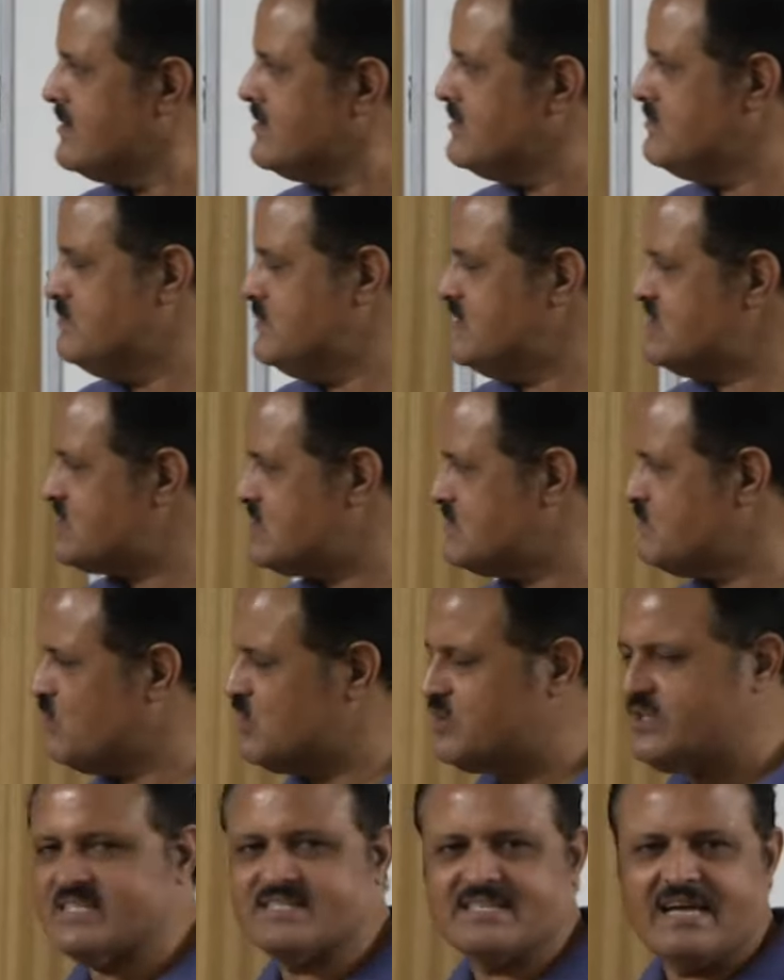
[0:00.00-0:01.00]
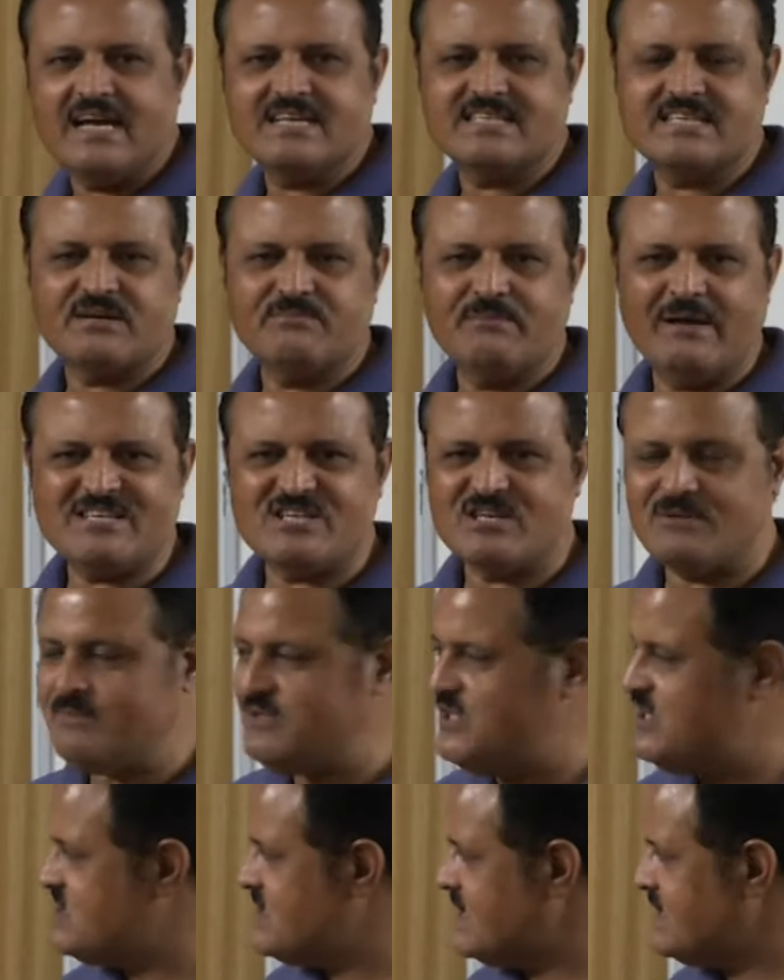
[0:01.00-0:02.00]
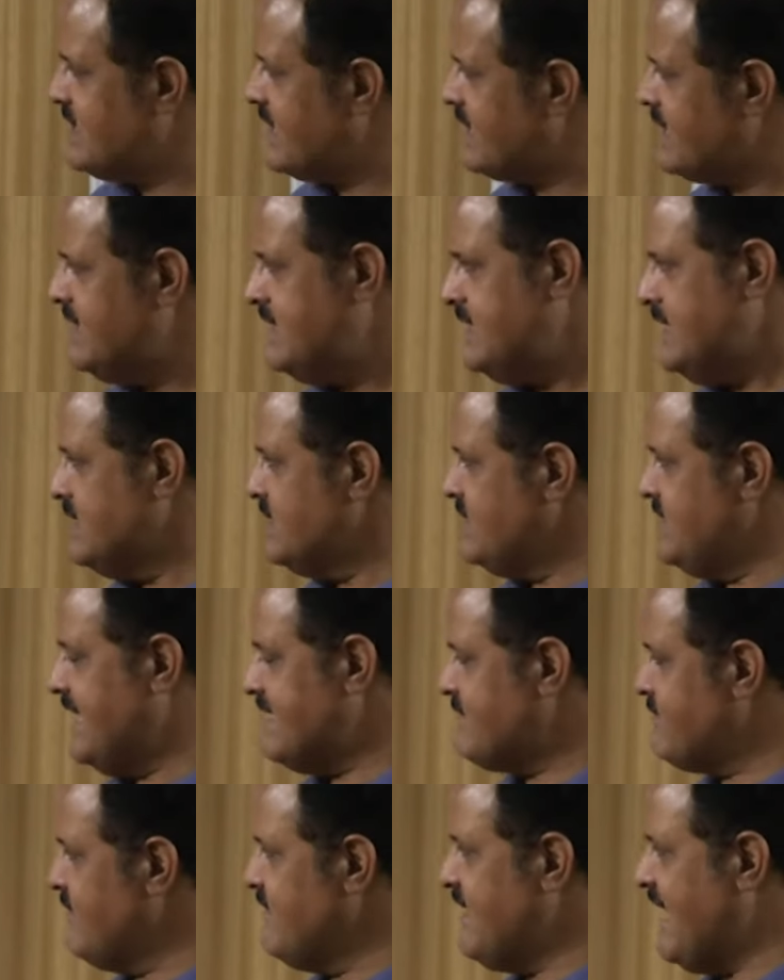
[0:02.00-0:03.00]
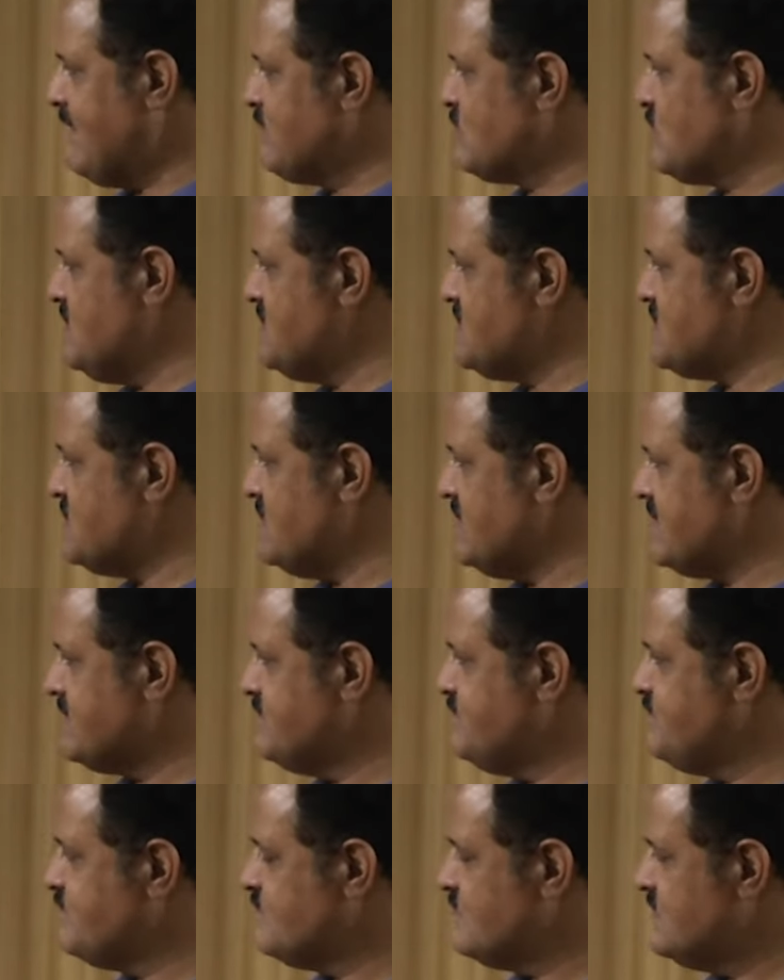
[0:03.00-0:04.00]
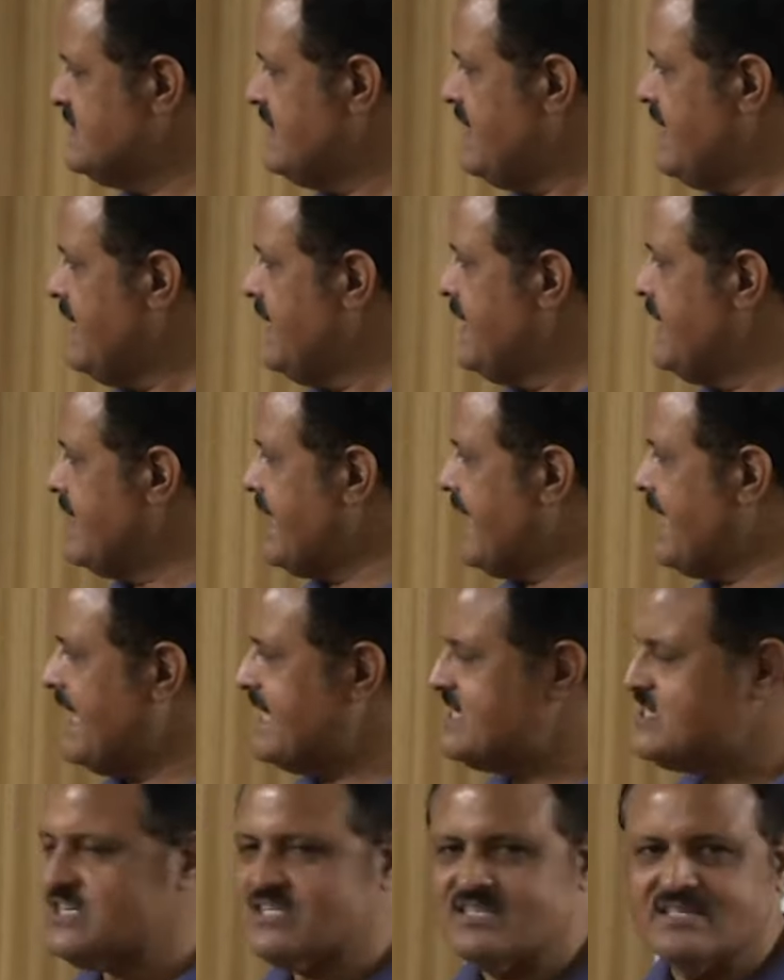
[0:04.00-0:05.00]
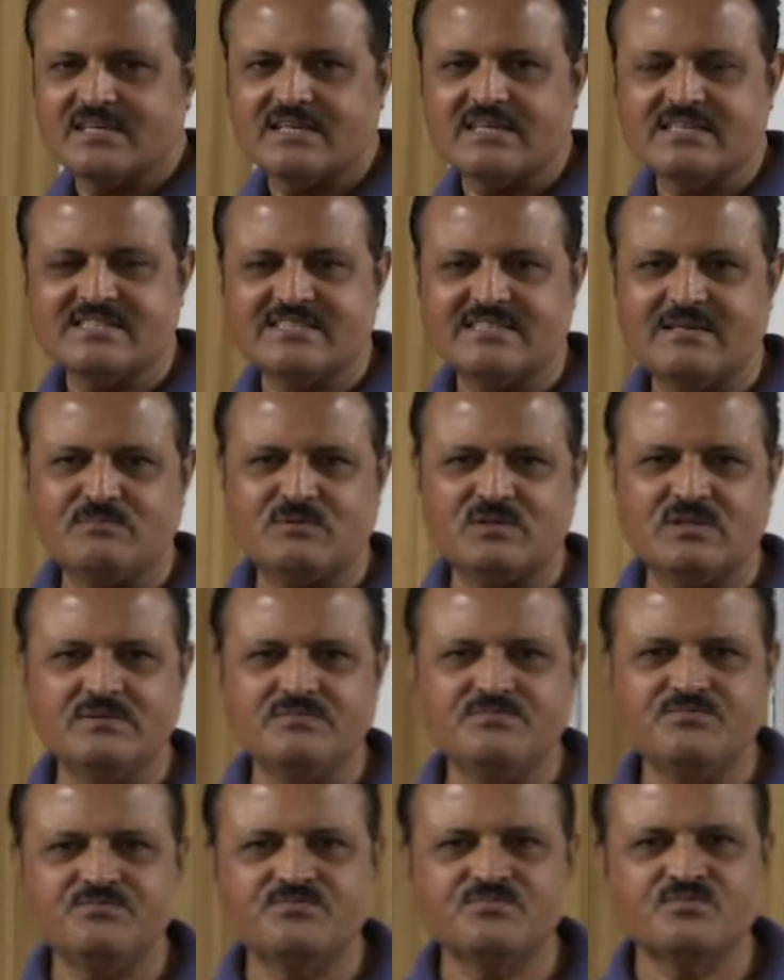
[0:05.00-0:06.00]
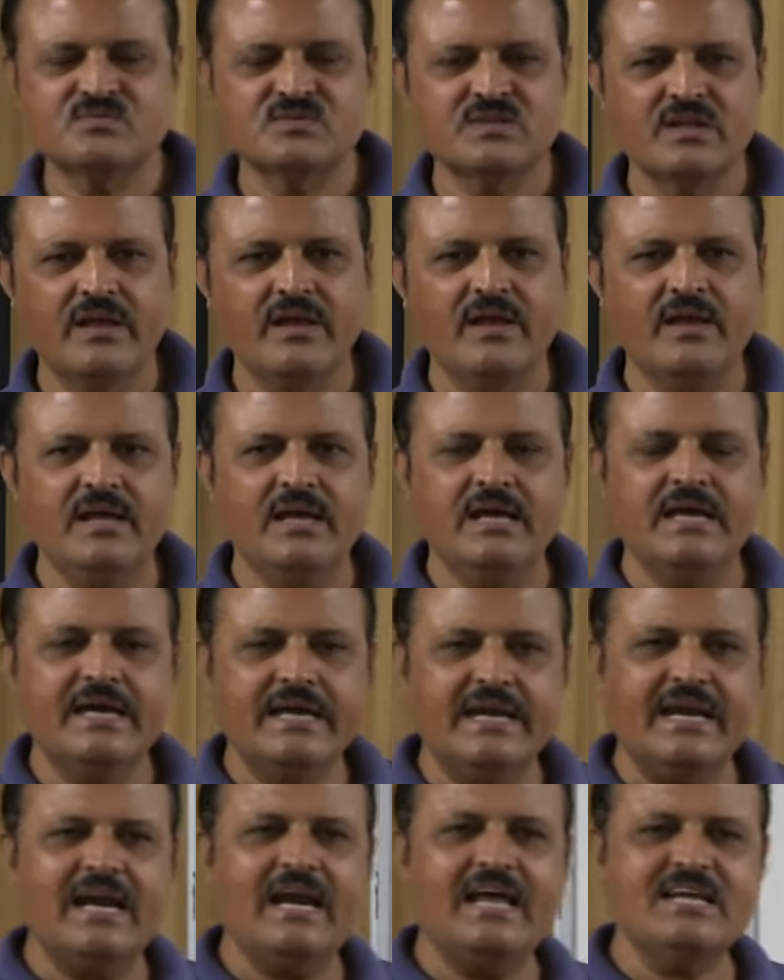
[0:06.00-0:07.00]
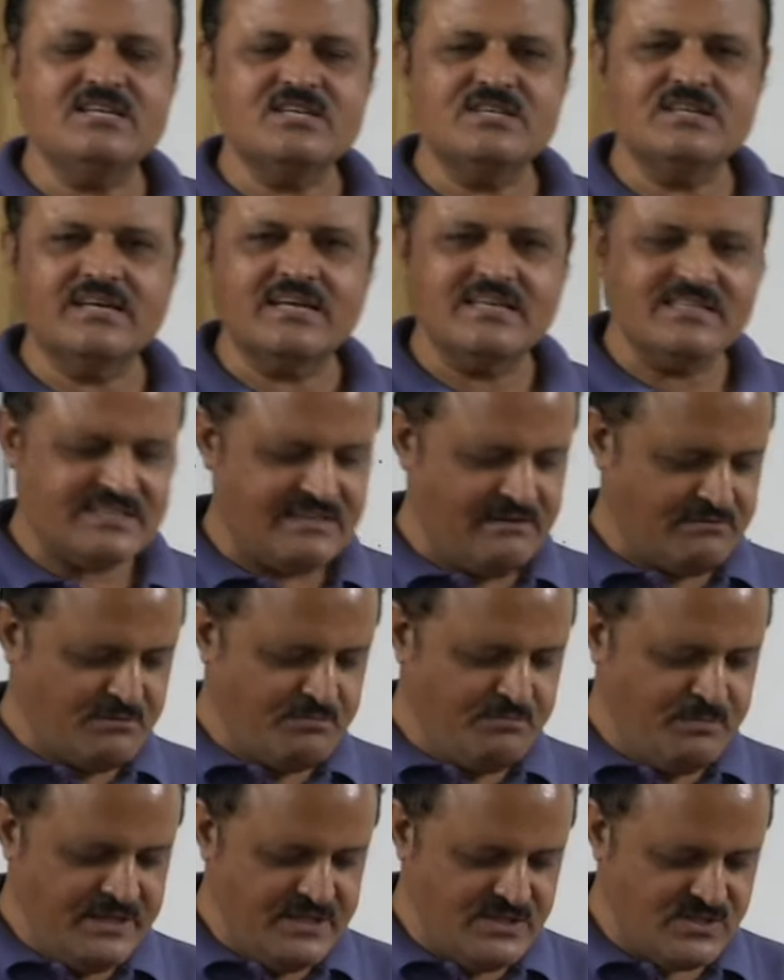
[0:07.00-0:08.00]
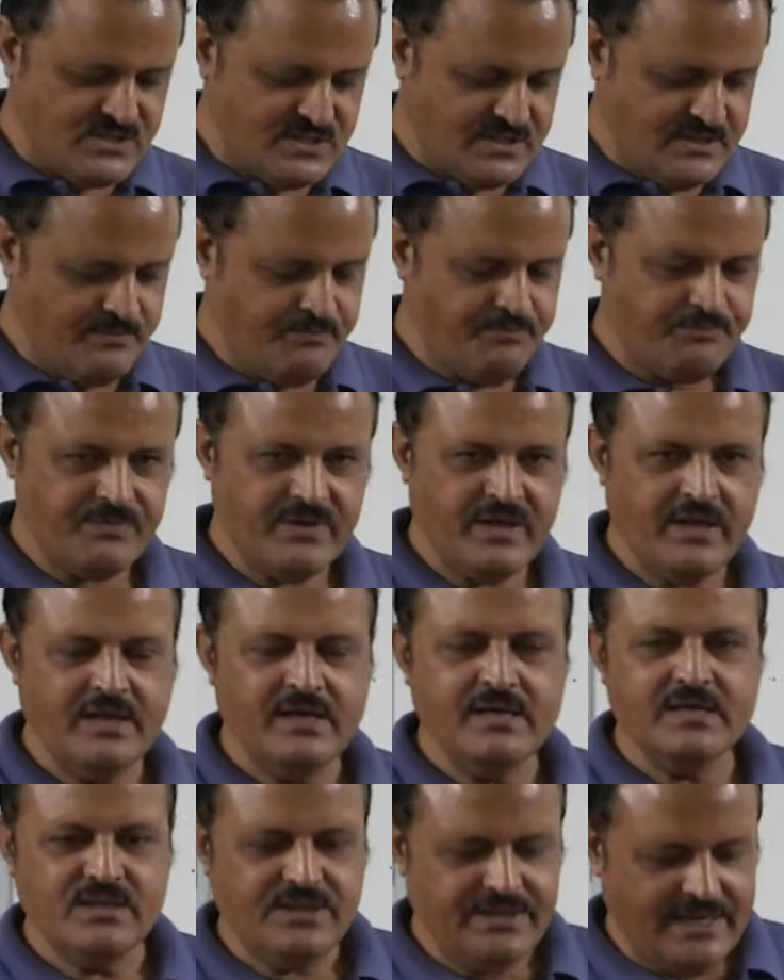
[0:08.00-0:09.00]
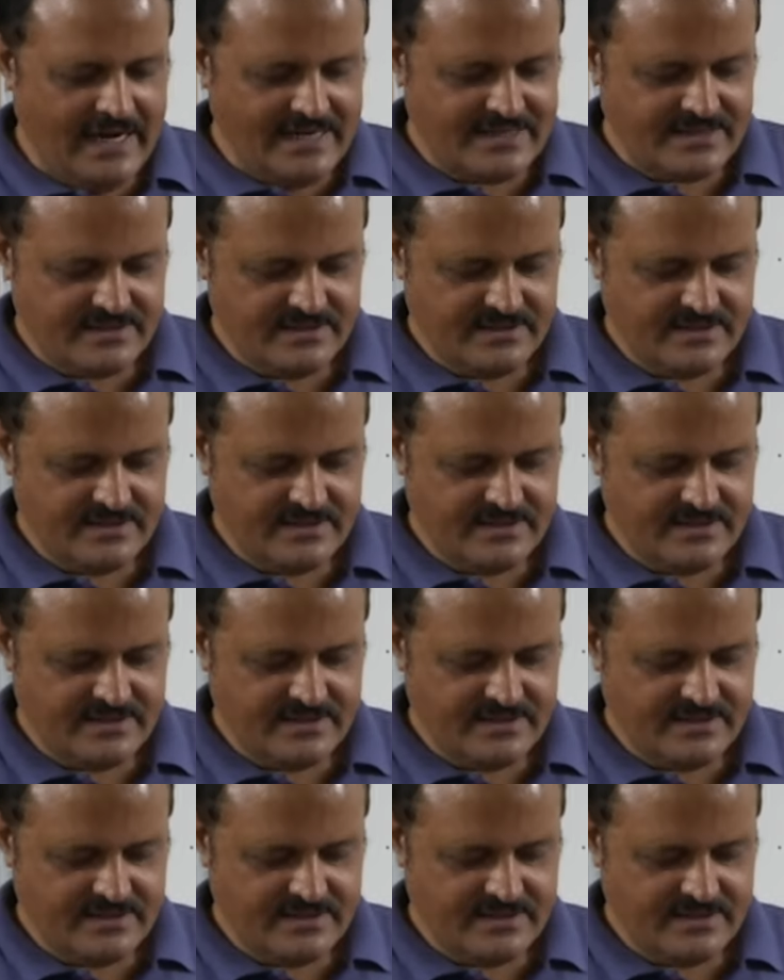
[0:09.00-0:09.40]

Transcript: means both the sides are matching with each other, that we will have to ensure. Realization concept. Realization concept means that